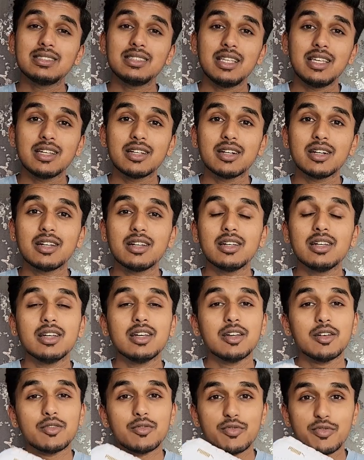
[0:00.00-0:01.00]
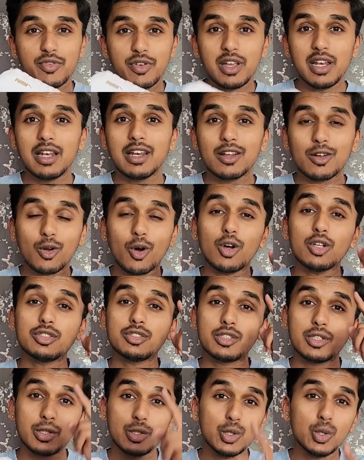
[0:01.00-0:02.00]
sneaker will
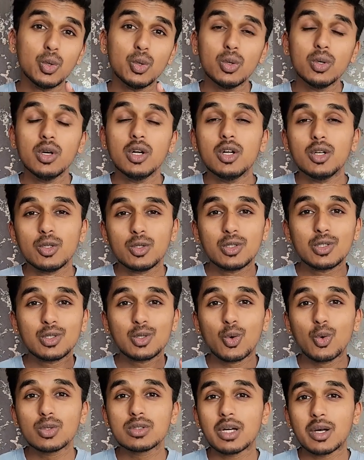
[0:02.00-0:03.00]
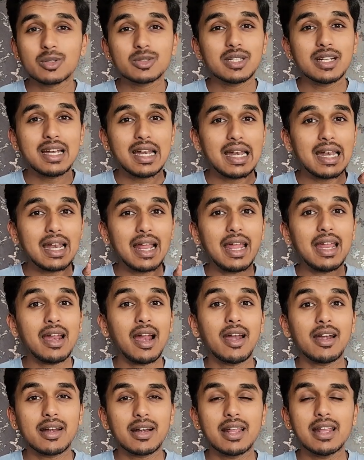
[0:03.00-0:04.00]
cost you
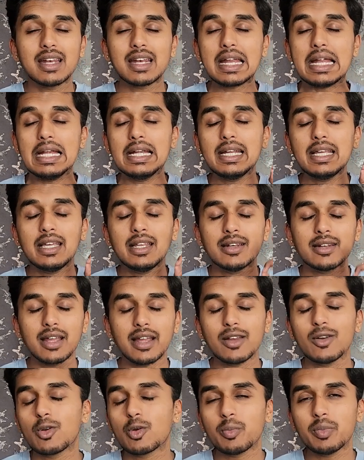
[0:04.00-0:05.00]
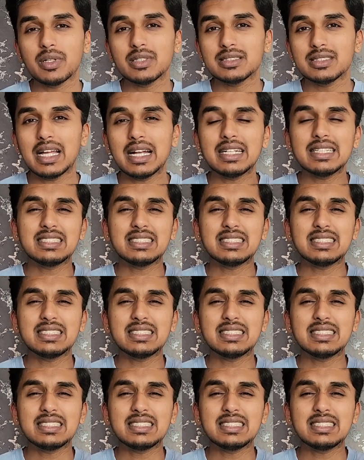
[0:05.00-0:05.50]
2,999 rupees. That